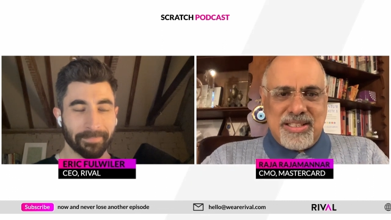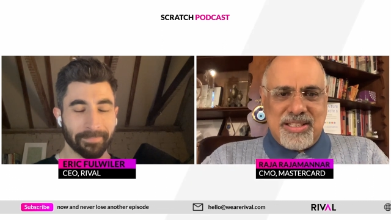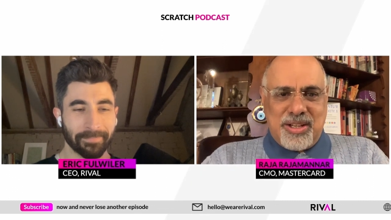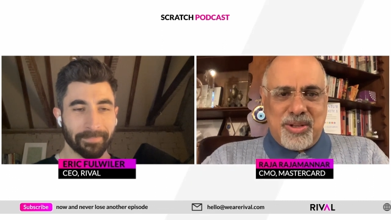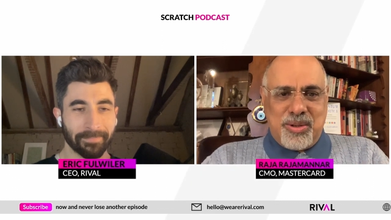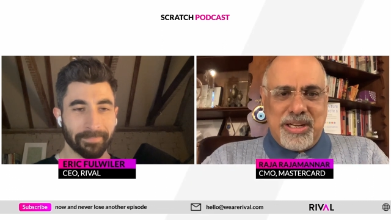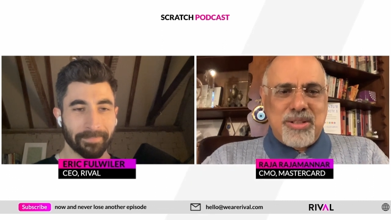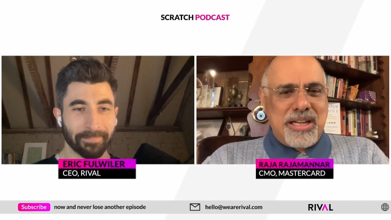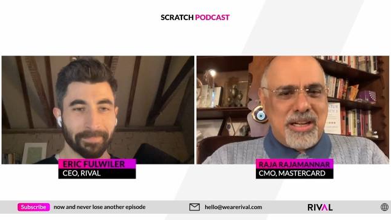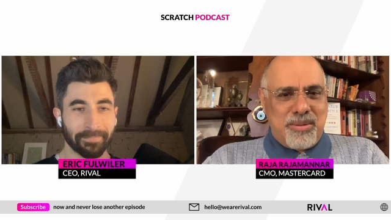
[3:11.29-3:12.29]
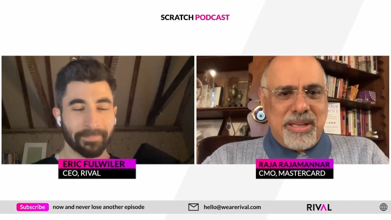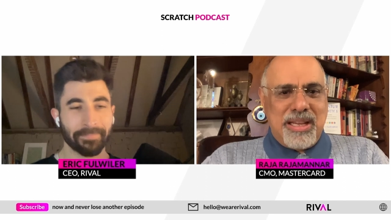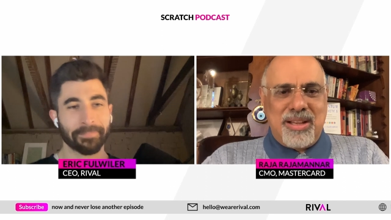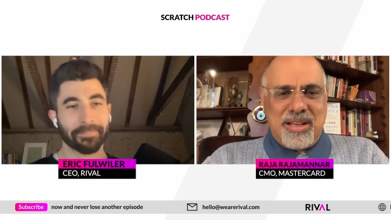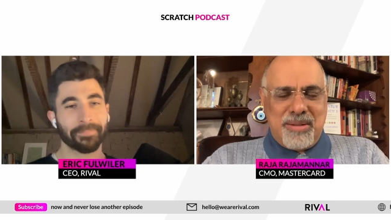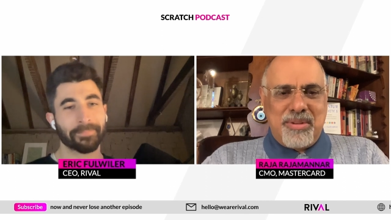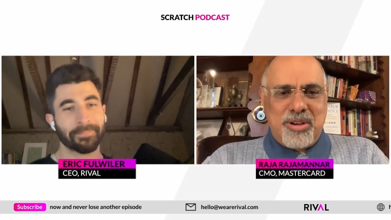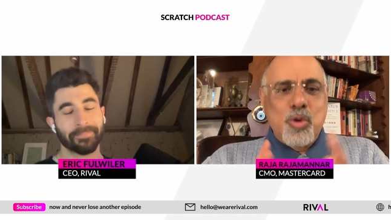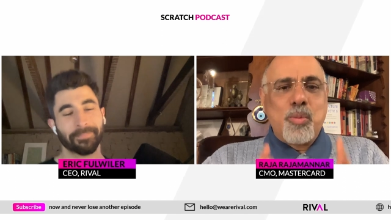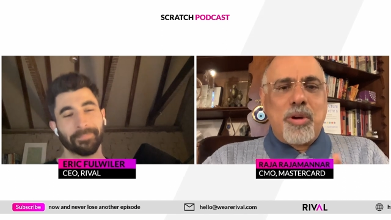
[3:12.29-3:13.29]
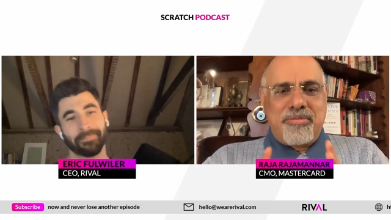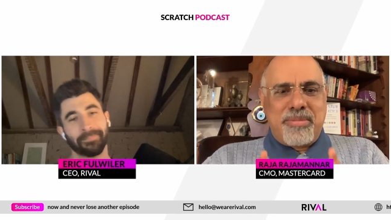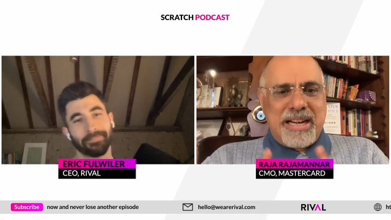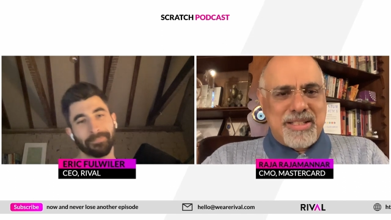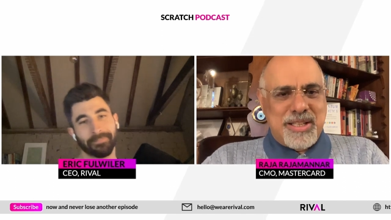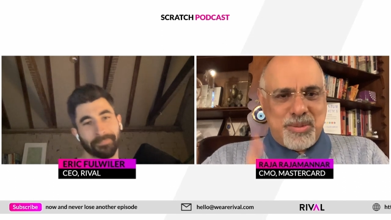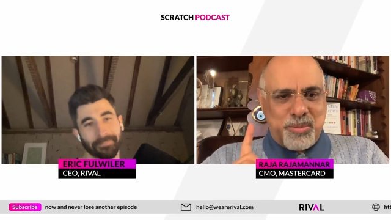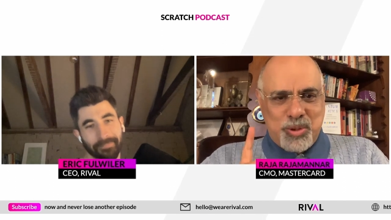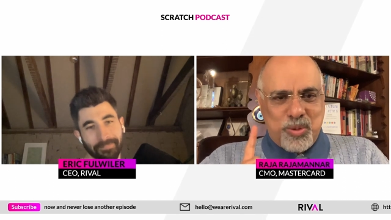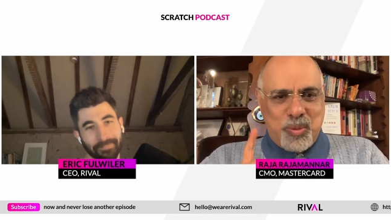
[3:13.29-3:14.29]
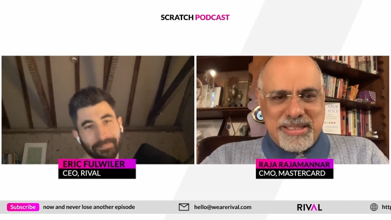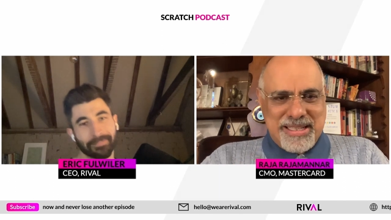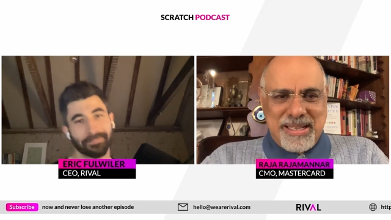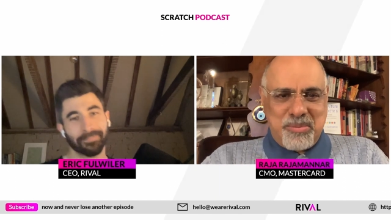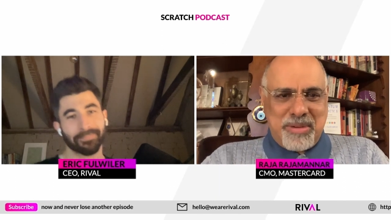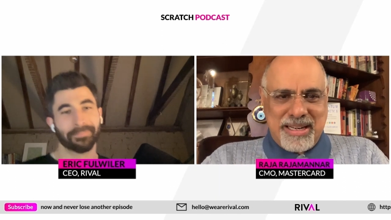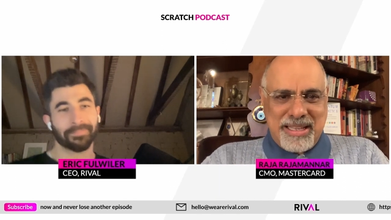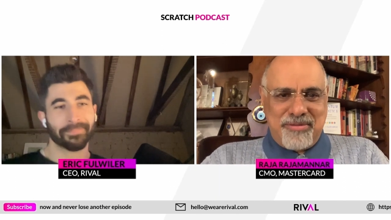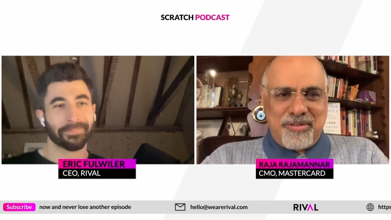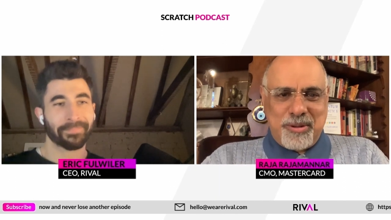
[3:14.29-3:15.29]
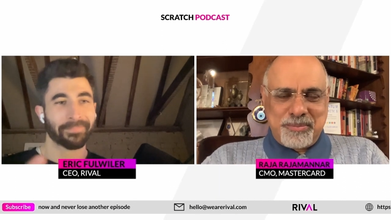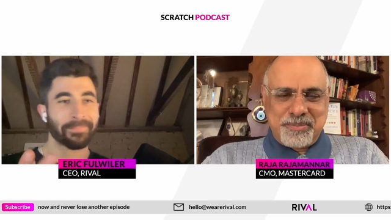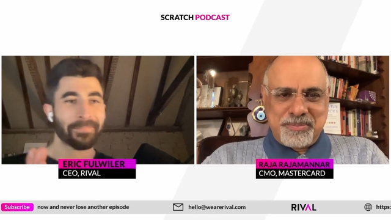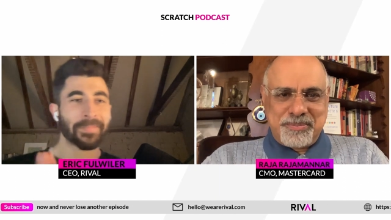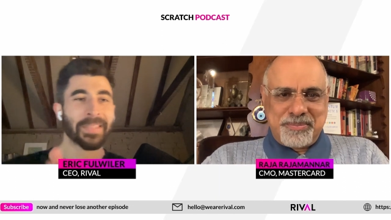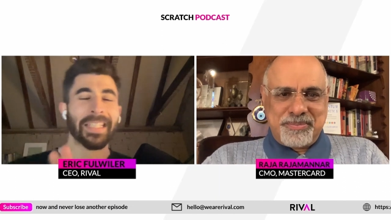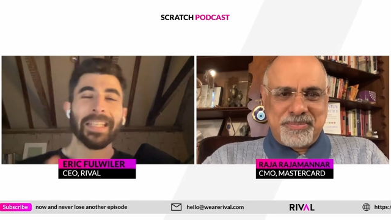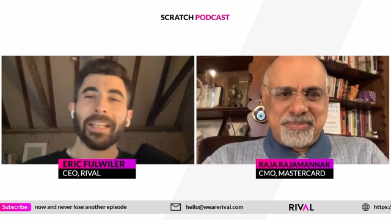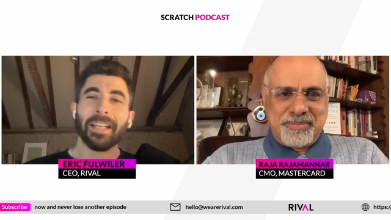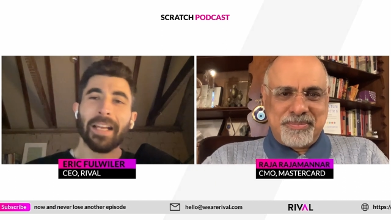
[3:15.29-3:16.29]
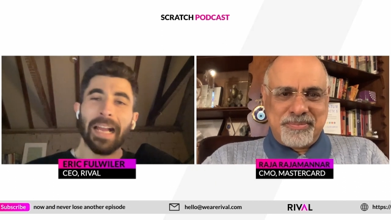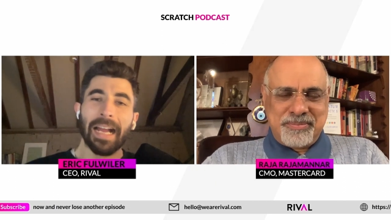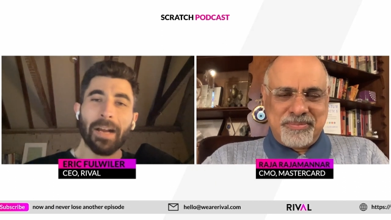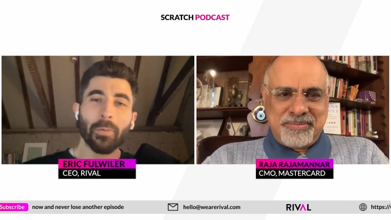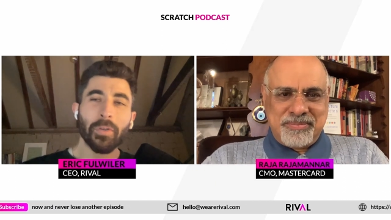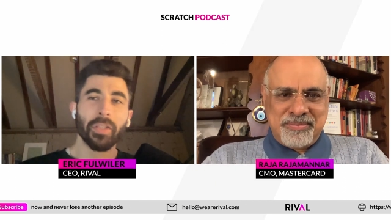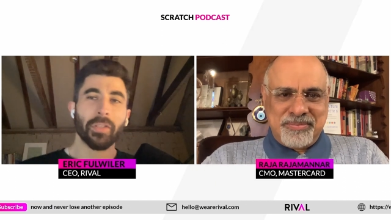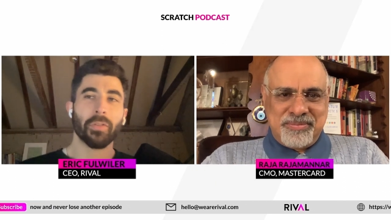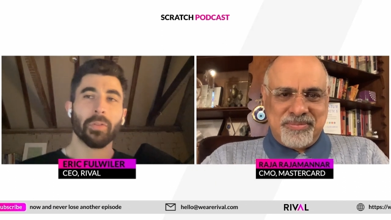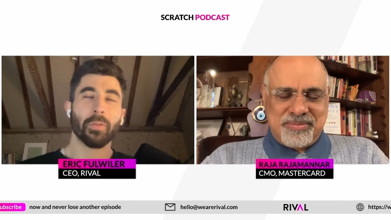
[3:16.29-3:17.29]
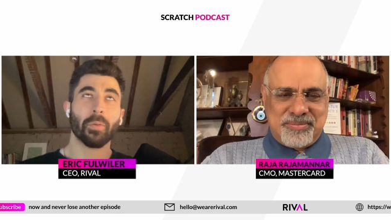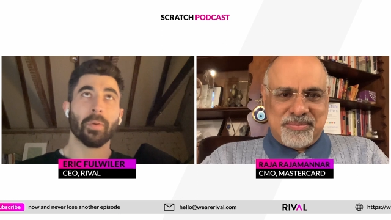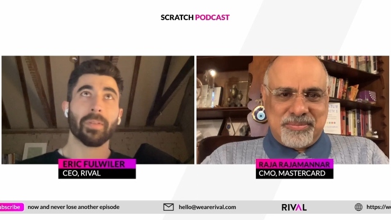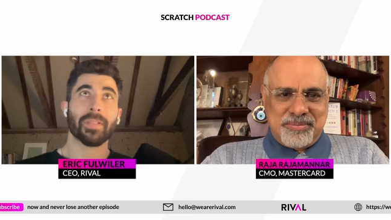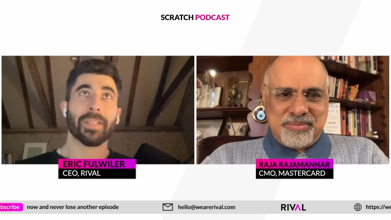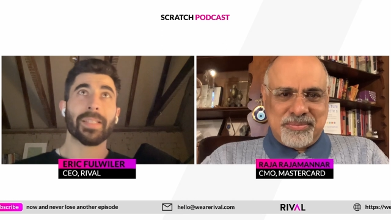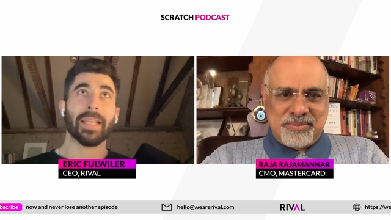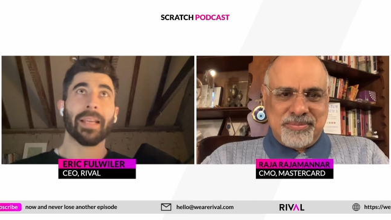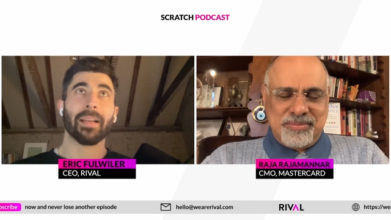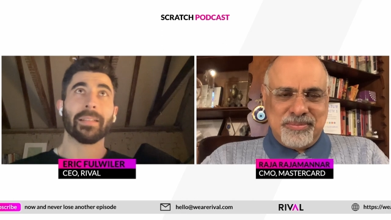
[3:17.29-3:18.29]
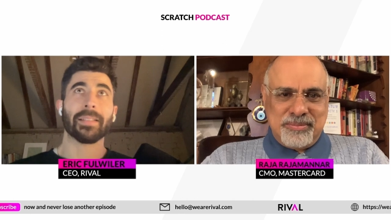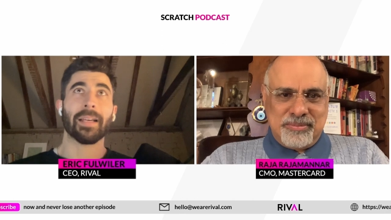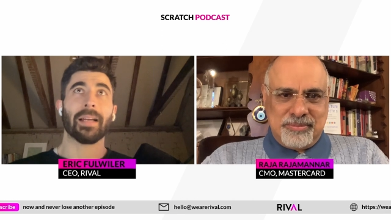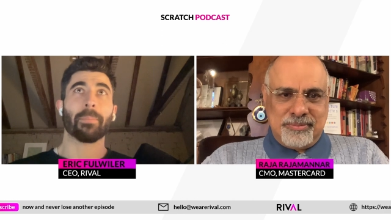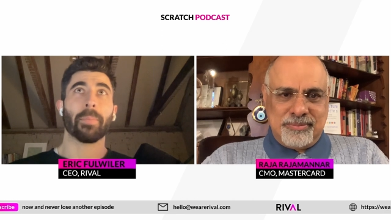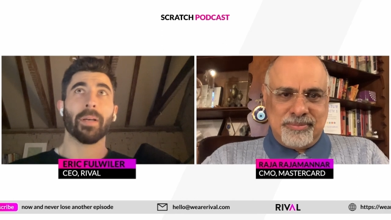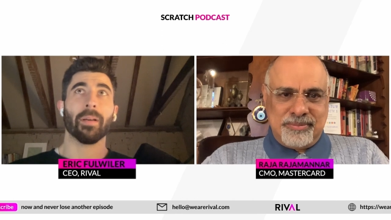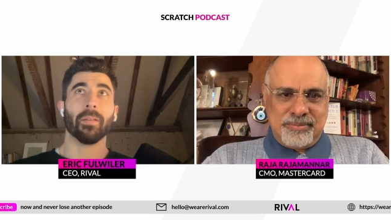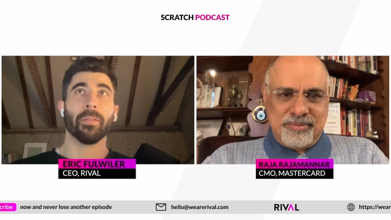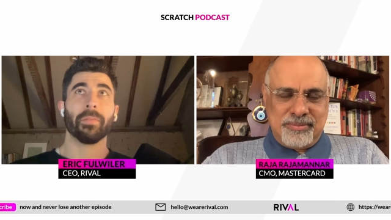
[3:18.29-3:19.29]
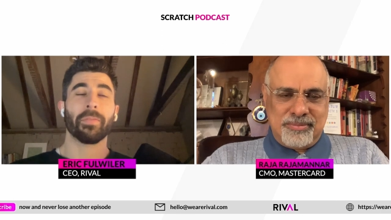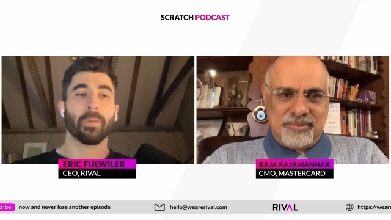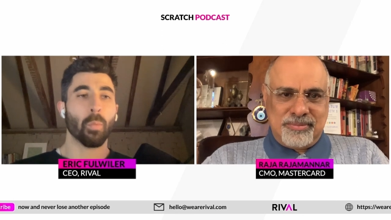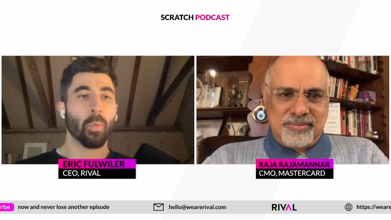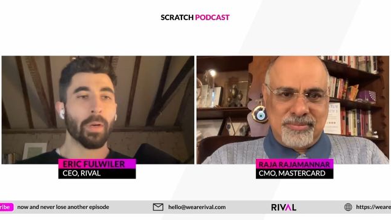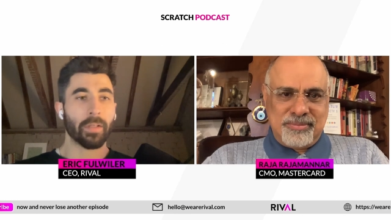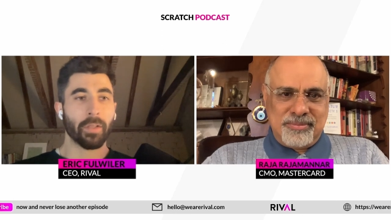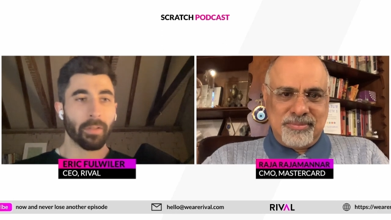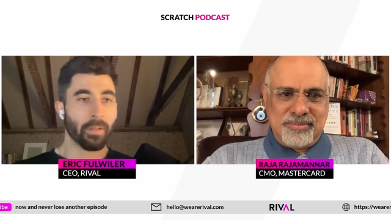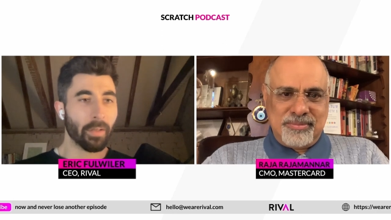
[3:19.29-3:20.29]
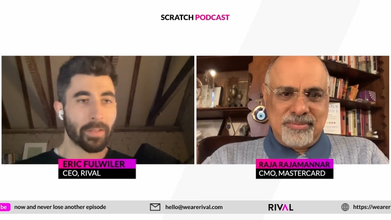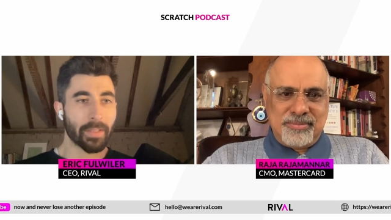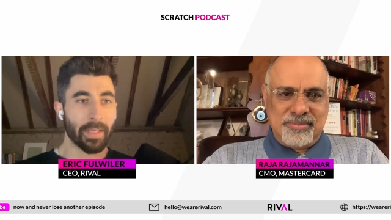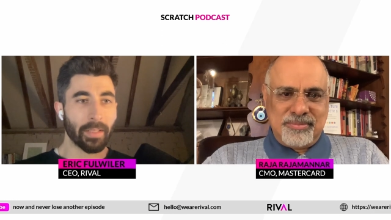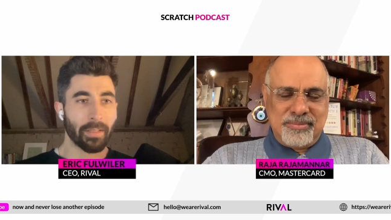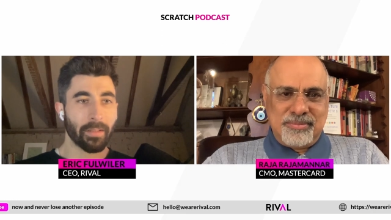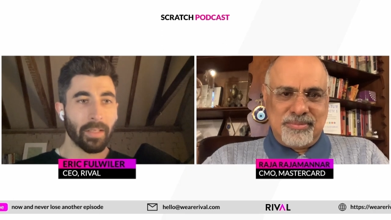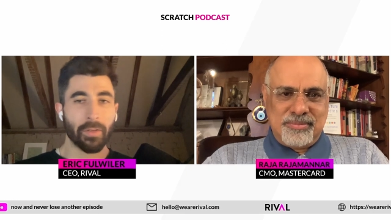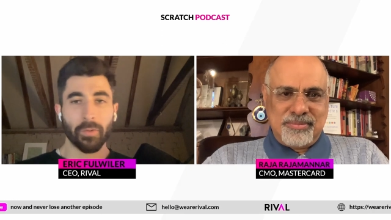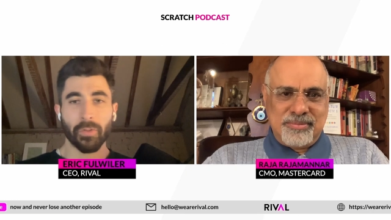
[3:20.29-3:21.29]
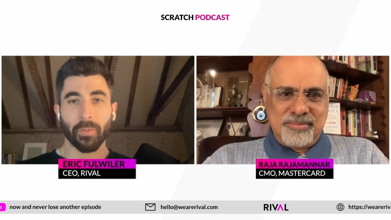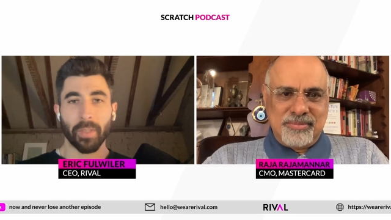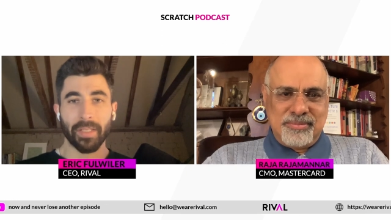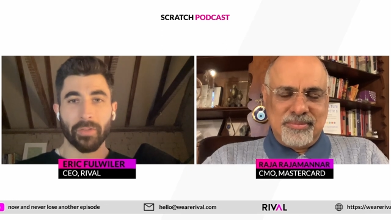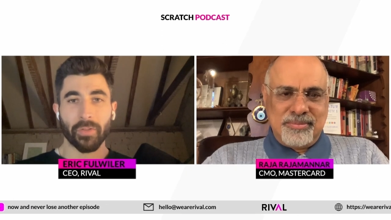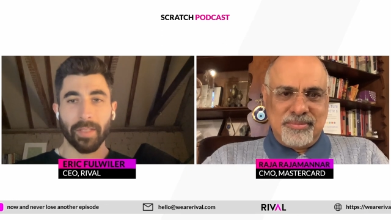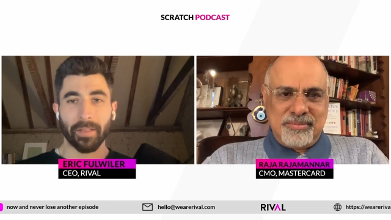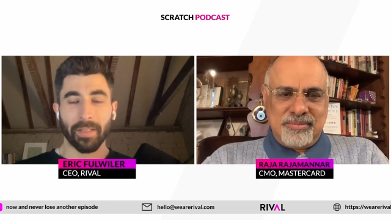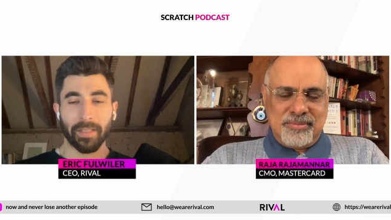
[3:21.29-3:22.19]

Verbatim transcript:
Speaker 1: So it, it'll be a group of brands as opposed to one single brand I follow.
Speaker 2: How do you stay on top of what good looks like and who's doing interesting